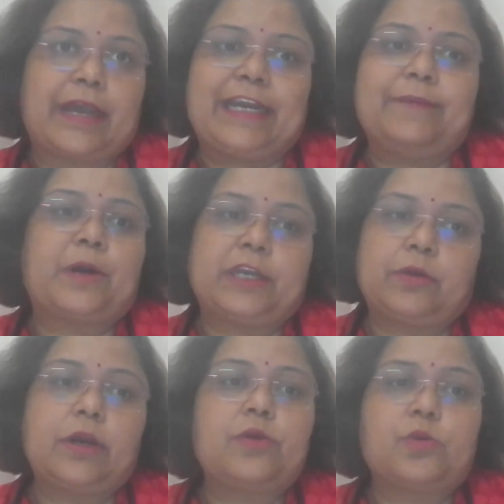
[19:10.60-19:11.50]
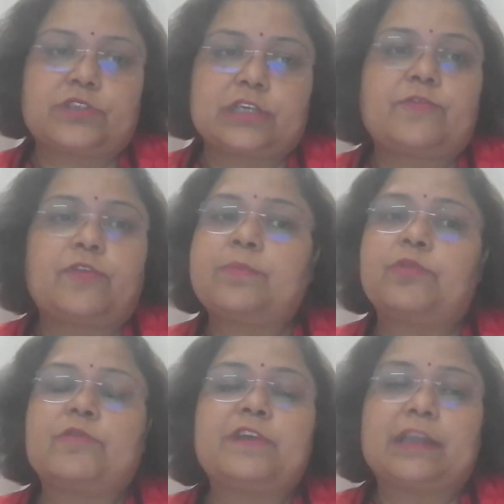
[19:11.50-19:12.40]
any particular dosage for
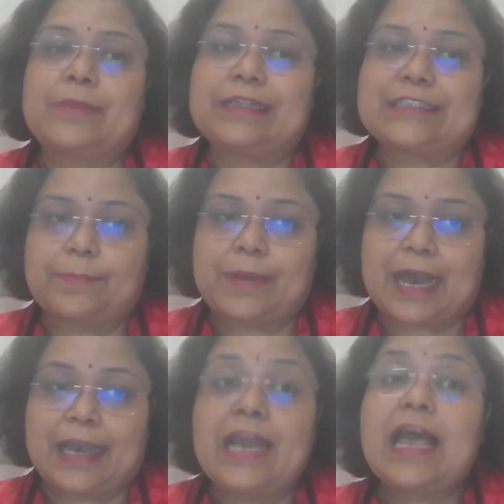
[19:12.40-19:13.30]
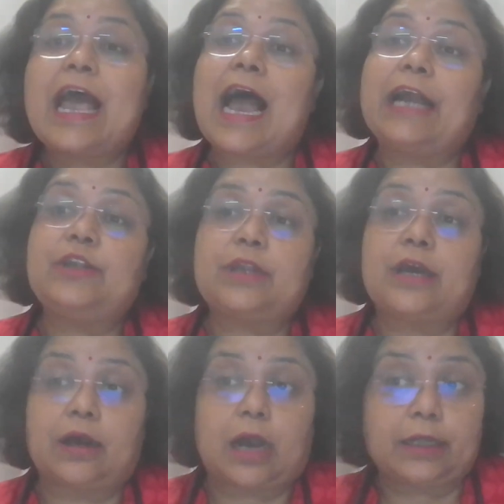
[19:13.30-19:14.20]
improving the milk supply and
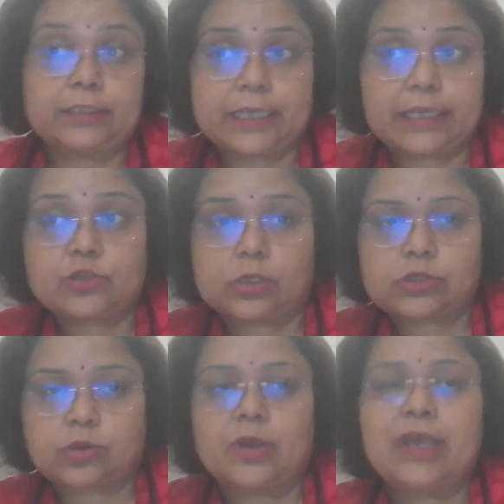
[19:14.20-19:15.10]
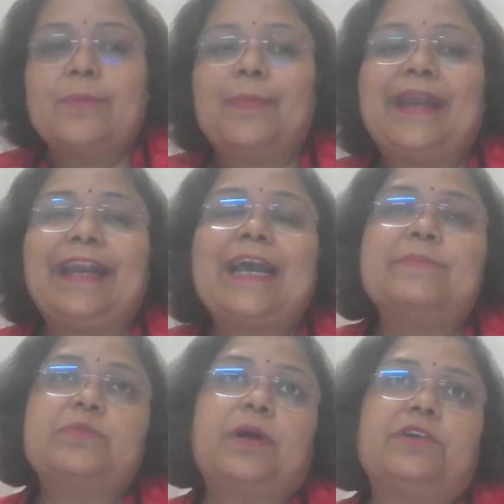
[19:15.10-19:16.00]
other things also. Many
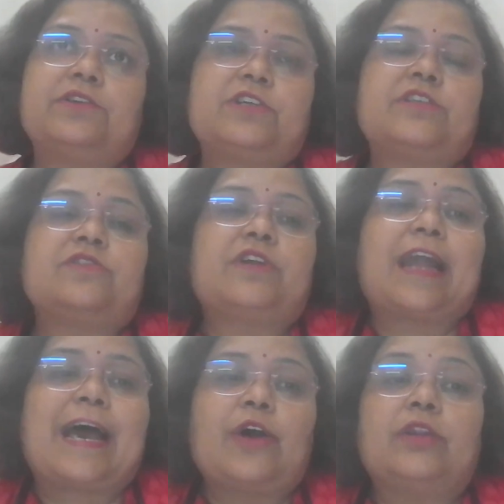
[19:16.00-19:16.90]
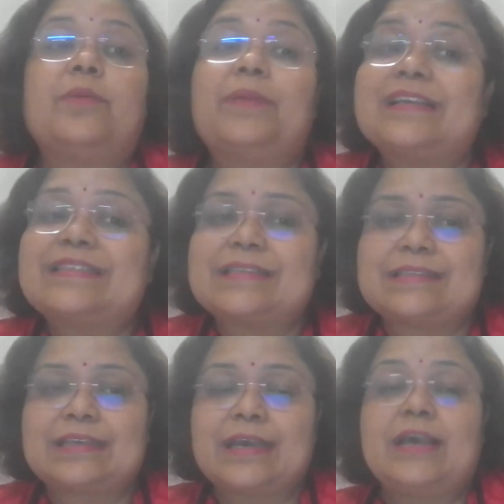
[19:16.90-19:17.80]
times mothers just rely on the
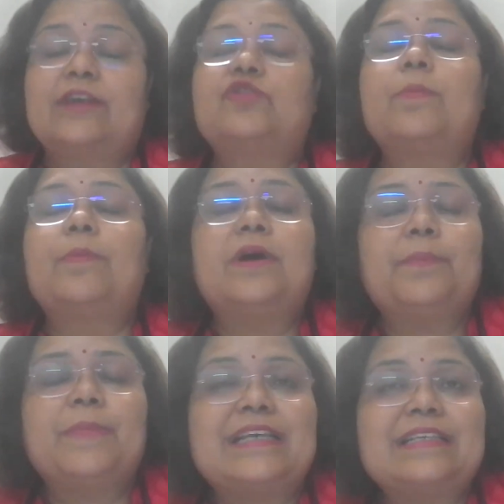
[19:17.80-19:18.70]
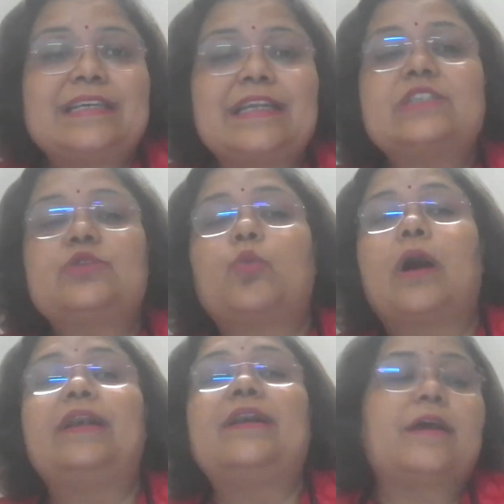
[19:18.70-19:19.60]
medicines. So medicine is
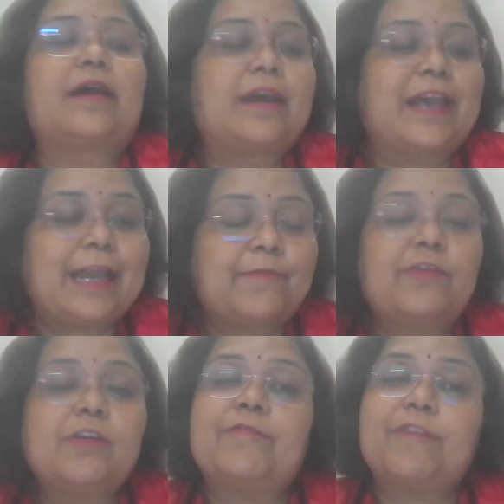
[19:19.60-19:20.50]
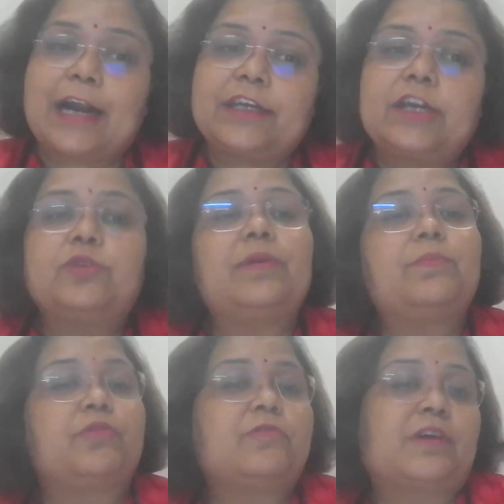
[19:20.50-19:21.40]
one helpful factor to
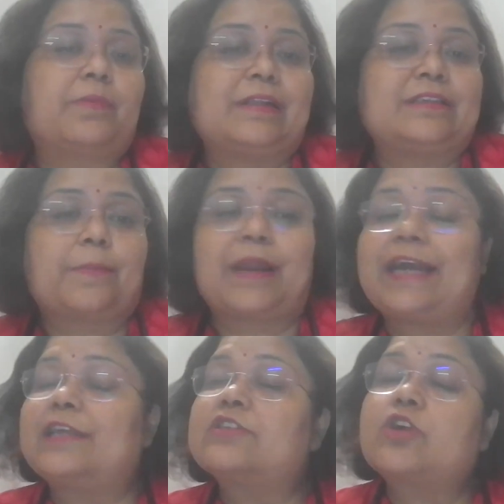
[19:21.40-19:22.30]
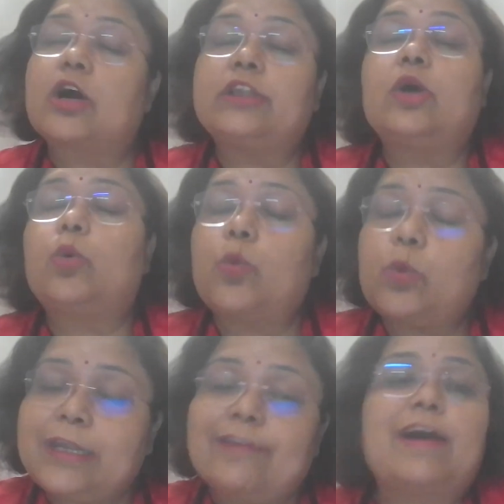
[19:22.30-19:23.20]
improve the milk supply. It is not the
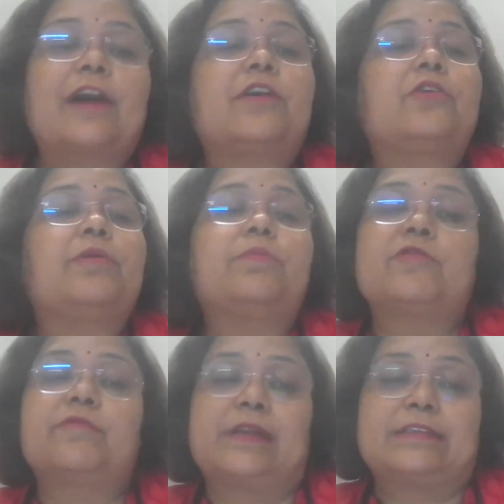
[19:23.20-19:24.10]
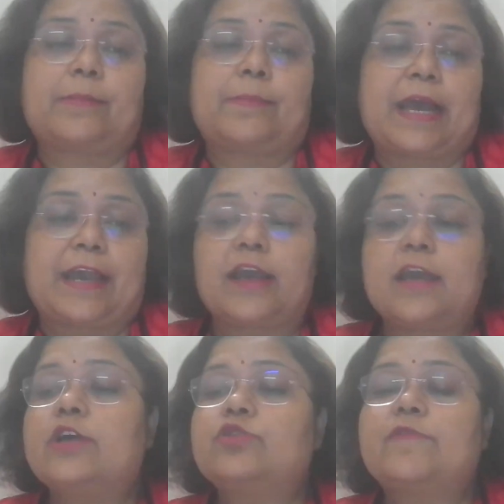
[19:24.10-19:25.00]
only factor to improve milk supply.
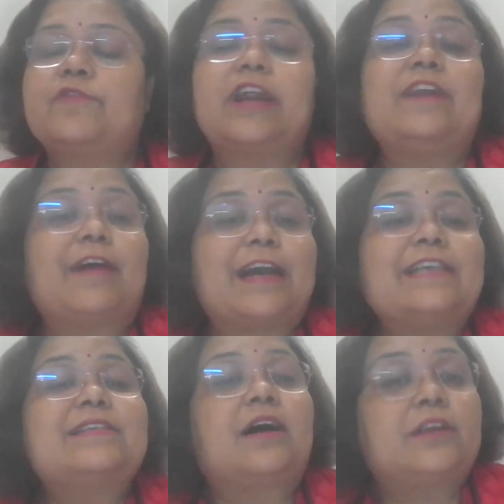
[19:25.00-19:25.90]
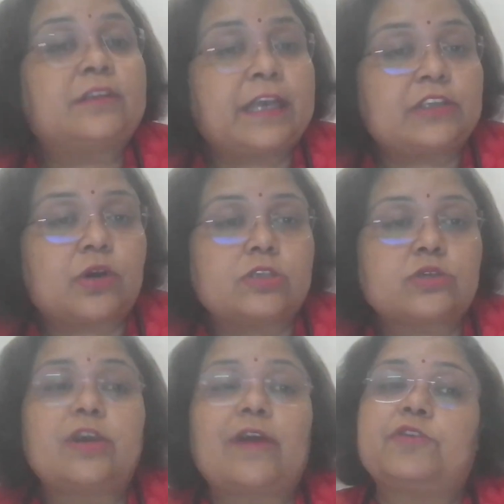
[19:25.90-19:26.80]
So if you're advised the other things
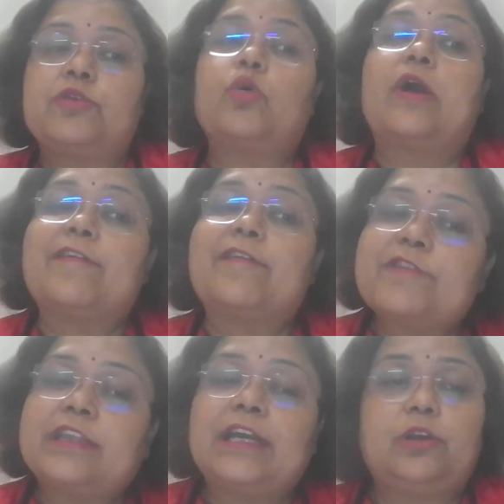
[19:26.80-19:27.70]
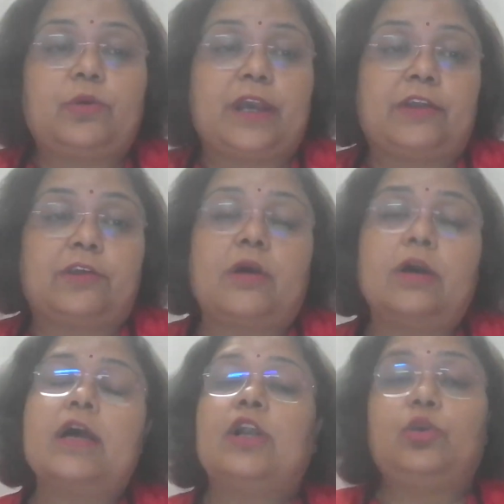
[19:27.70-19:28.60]
also, you have to do everything together.
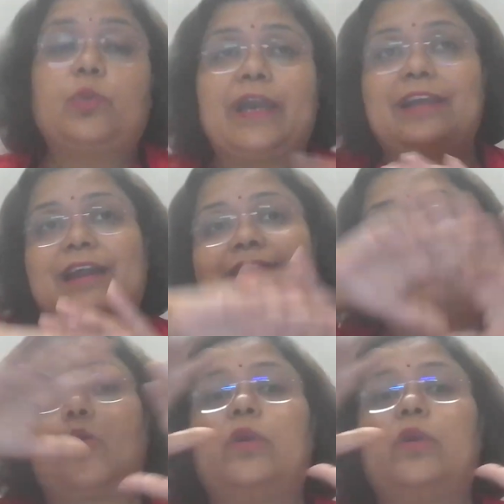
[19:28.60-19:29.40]
Together as a